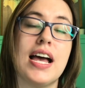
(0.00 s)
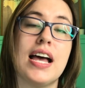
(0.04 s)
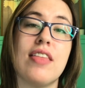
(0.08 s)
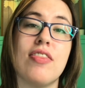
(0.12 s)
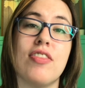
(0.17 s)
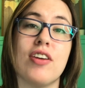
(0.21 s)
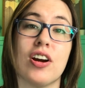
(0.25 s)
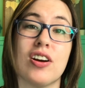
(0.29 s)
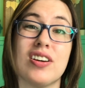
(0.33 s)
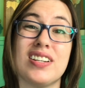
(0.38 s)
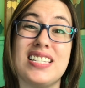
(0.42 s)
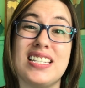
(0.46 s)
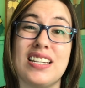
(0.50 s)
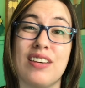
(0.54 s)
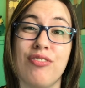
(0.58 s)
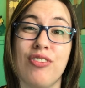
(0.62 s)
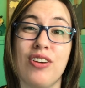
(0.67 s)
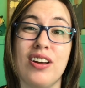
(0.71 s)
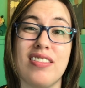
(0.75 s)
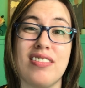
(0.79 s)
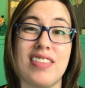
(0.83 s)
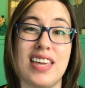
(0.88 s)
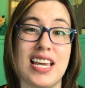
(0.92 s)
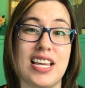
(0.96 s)
There are
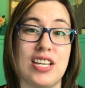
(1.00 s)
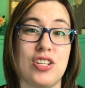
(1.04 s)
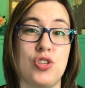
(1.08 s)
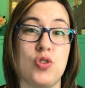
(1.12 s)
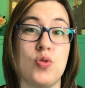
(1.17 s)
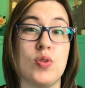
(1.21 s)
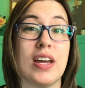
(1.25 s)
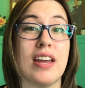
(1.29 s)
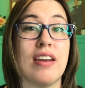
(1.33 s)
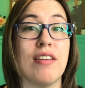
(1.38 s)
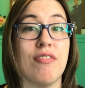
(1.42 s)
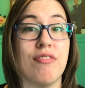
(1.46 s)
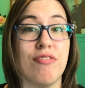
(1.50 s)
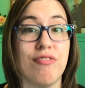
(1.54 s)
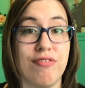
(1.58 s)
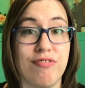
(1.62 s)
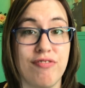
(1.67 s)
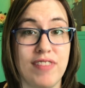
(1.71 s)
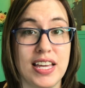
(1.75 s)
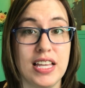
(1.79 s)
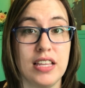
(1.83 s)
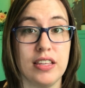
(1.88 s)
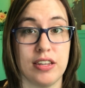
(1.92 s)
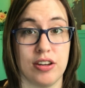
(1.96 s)
different things you can
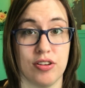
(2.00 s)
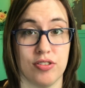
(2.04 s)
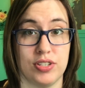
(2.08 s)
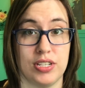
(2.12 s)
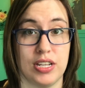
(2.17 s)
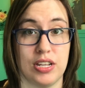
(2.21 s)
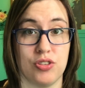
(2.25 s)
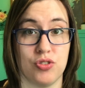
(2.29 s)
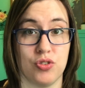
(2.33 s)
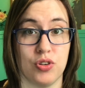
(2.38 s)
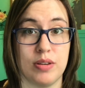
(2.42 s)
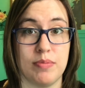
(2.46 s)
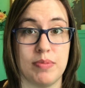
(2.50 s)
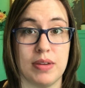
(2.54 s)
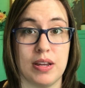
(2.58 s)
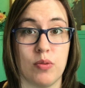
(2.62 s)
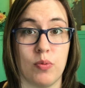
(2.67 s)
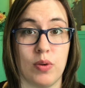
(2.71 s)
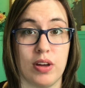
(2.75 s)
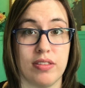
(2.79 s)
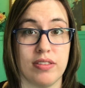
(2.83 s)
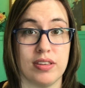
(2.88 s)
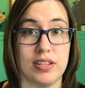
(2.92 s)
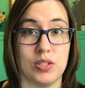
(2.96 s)
fill your sensory bin
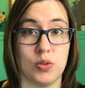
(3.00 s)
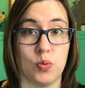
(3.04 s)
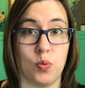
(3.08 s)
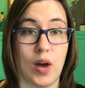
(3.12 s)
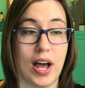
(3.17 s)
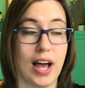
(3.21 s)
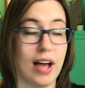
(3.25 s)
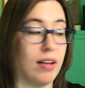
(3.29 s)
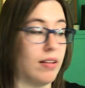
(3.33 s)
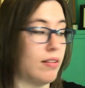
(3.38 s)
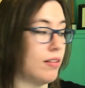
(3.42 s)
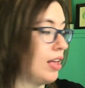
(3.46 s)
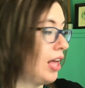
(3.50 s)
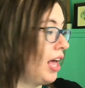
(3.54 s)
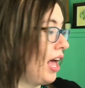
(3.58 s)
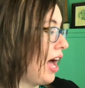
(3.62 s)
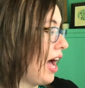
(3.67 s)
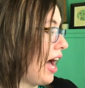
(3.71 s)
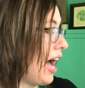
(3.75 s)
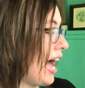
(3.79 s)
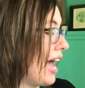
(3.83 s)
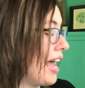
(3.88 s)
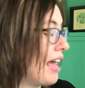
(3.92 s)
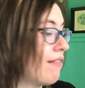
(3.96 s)
with as well.
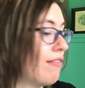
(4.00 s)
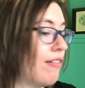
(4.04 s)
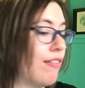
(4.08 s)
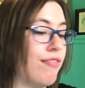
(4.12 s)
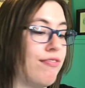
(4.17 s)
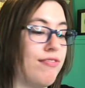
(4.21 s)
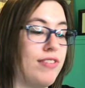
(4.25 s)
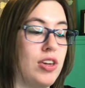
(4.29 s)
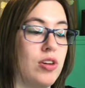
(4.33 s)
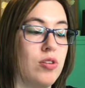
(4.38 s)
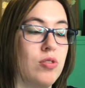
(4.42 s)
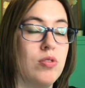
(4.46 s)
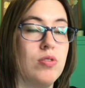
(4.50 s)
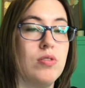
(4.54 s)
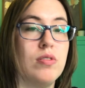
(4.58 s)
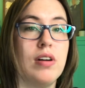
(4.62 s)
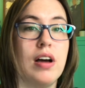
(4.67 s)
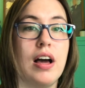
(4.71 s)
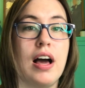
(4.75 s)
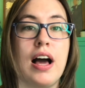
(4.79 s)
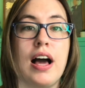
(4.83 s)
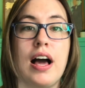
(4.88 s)
I have a few.